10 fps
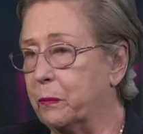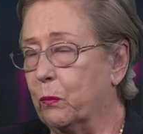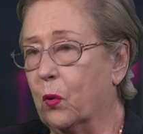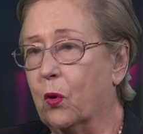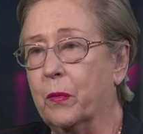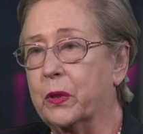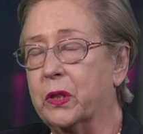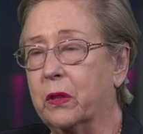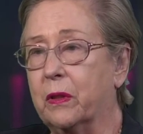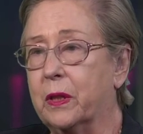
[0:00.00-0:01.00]
more
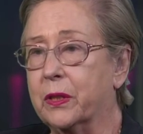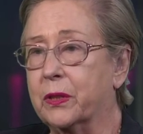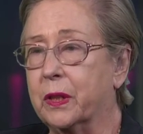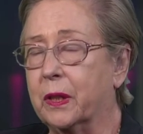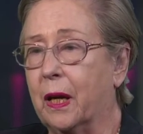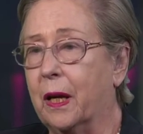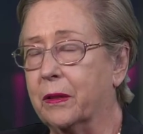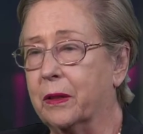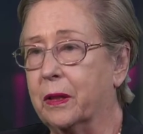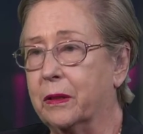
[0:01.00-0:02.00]
materialistic
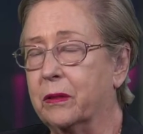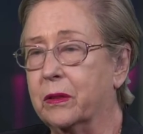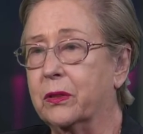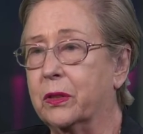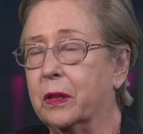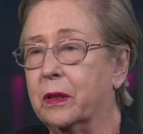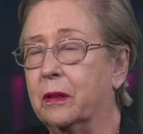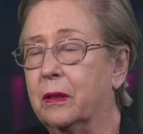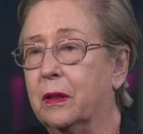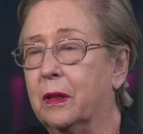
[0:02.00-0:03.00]
and hedonistic.
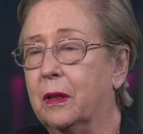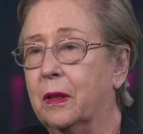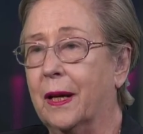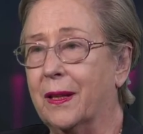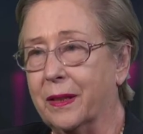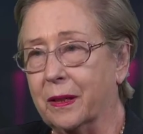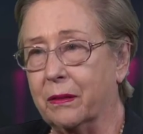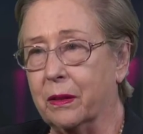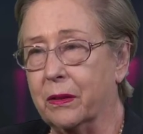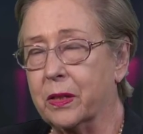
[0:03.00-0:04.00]
I think
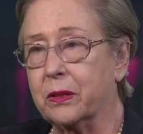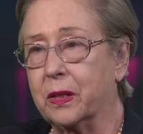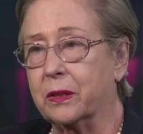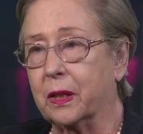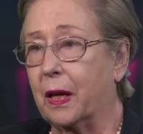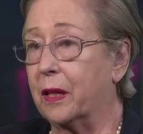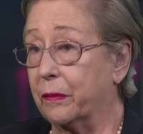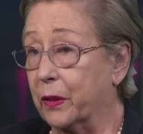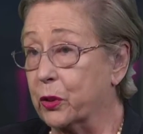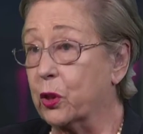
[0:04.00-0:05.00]
that this is a kind of
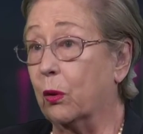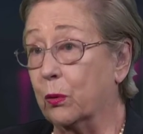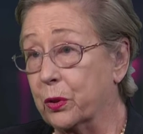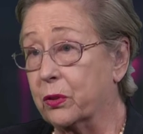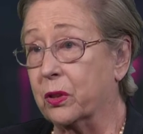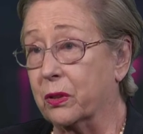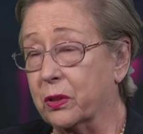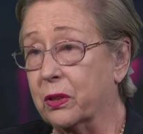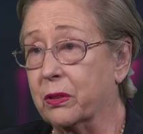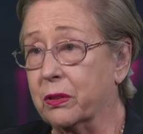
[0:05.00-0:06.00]
a jolt to the
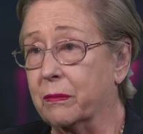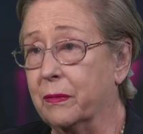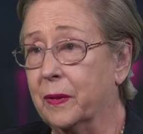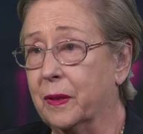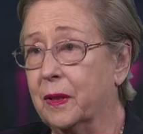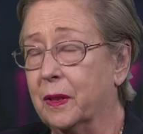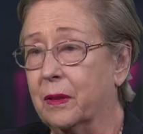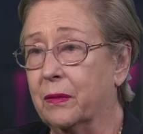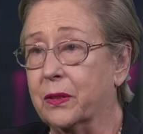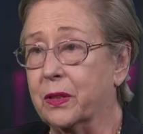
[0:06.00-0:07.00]
system.
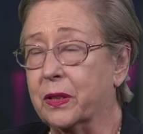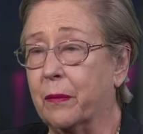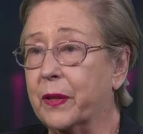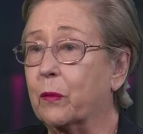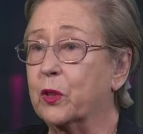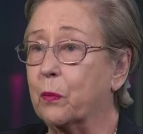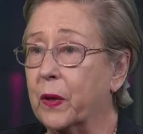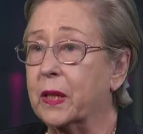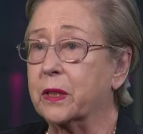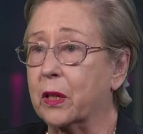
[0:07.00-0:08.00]
This is something which
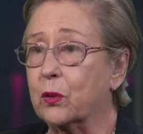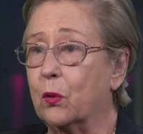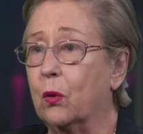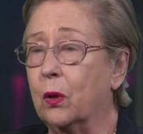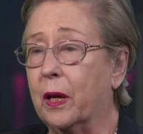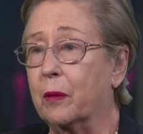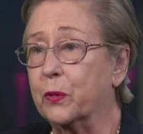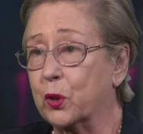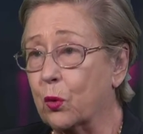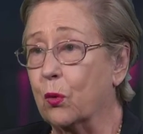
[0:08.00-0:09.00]
brings us all up
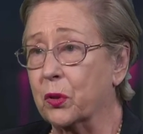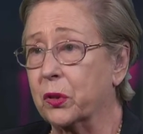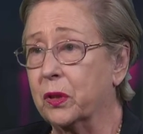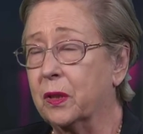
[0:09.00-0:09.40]
short,